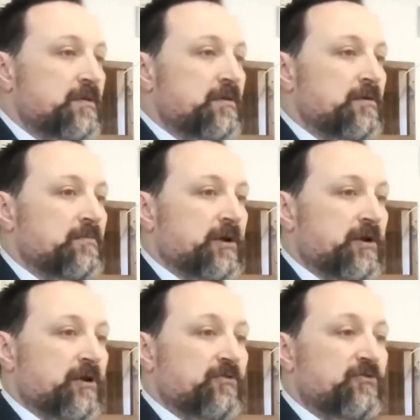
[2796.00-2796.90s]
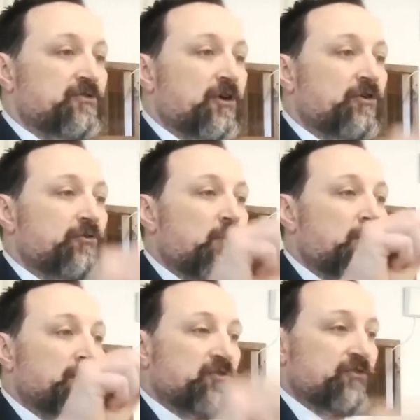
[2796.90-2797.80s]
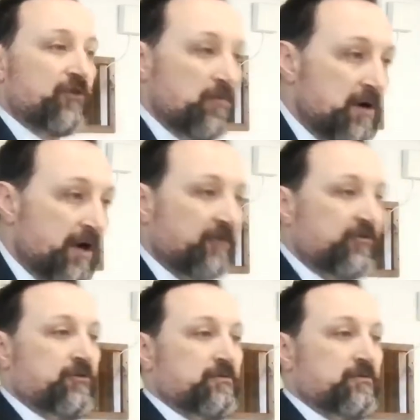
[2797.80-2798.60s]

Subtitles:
because the church wanted so much